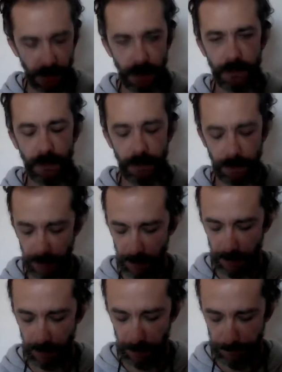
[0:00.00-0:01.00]
So
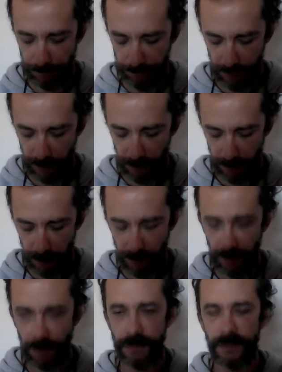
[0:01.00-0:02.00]
here
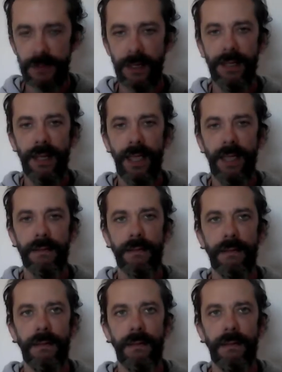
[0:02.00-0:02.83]
it is said that